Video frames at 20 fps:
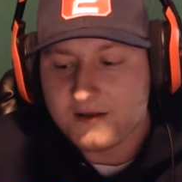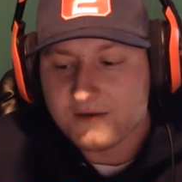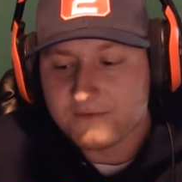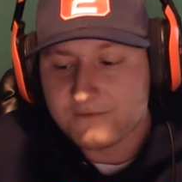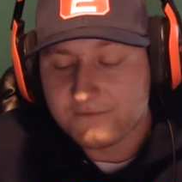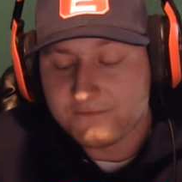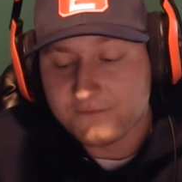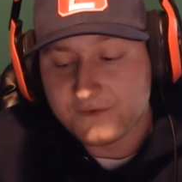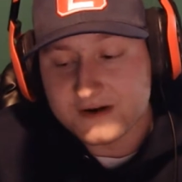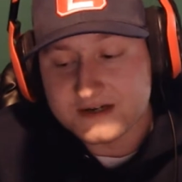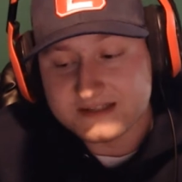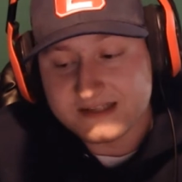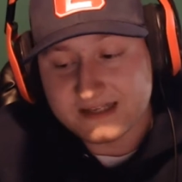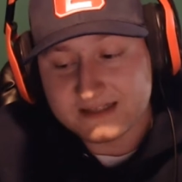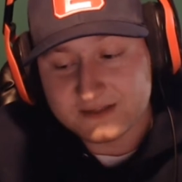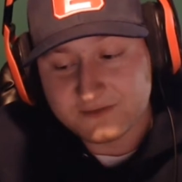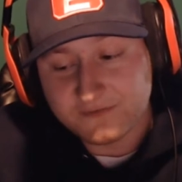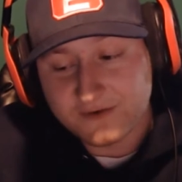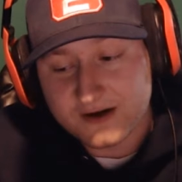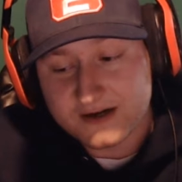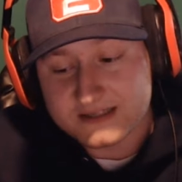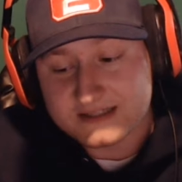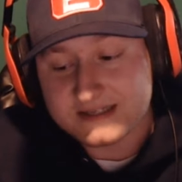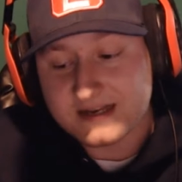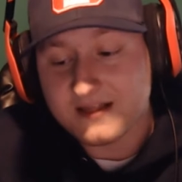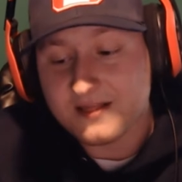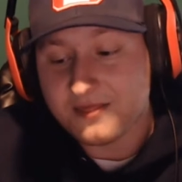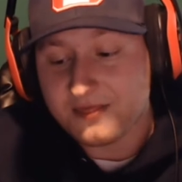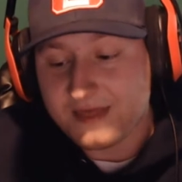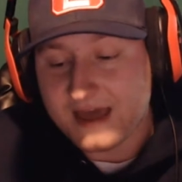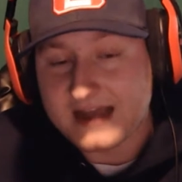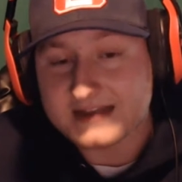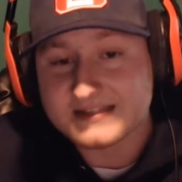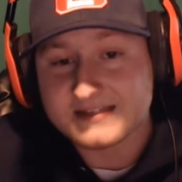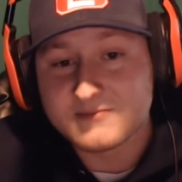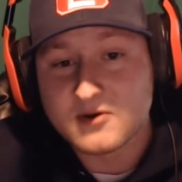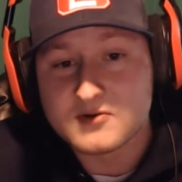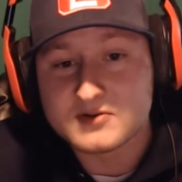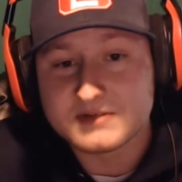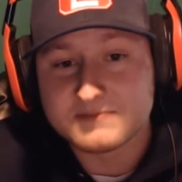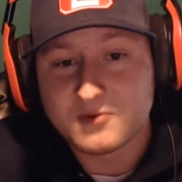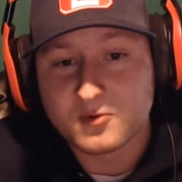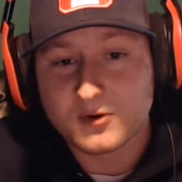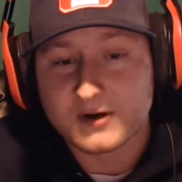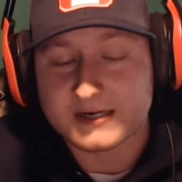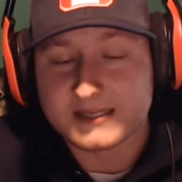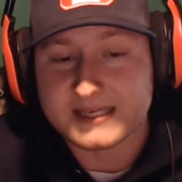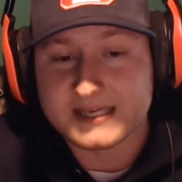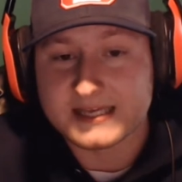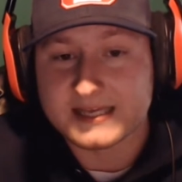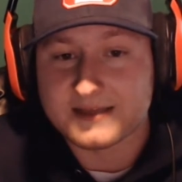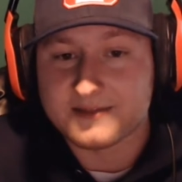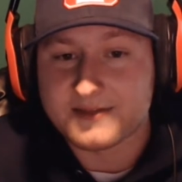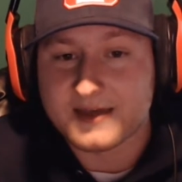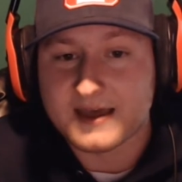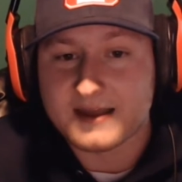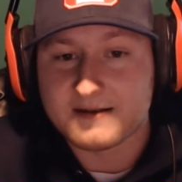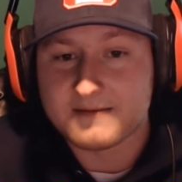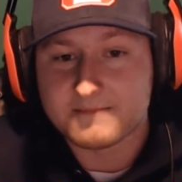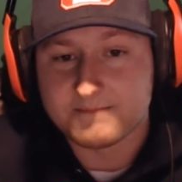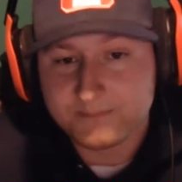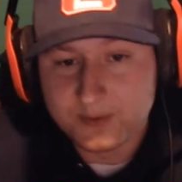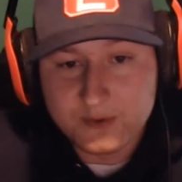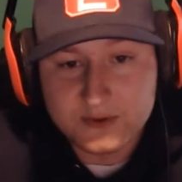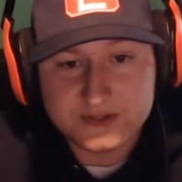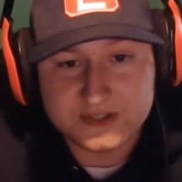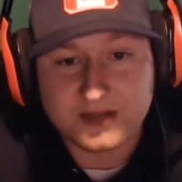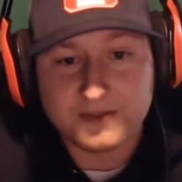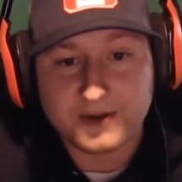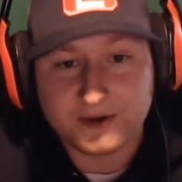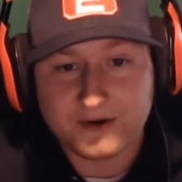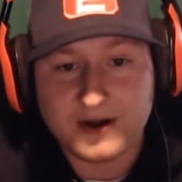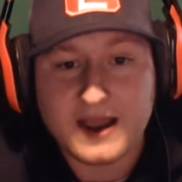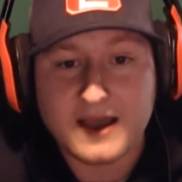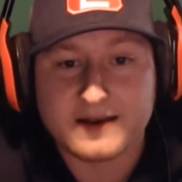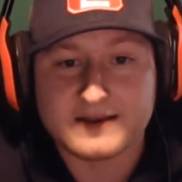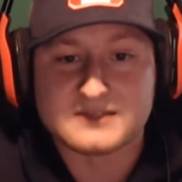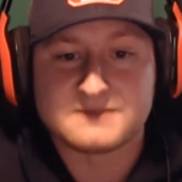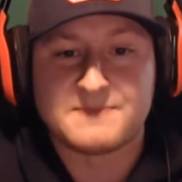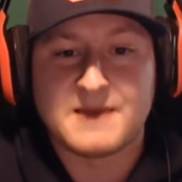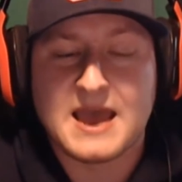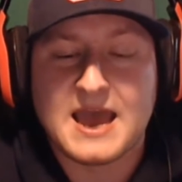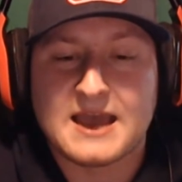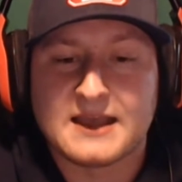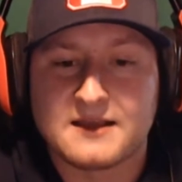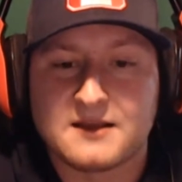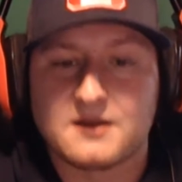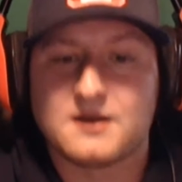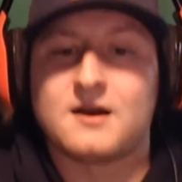first things first, that's the most important key that boots on the ground is back.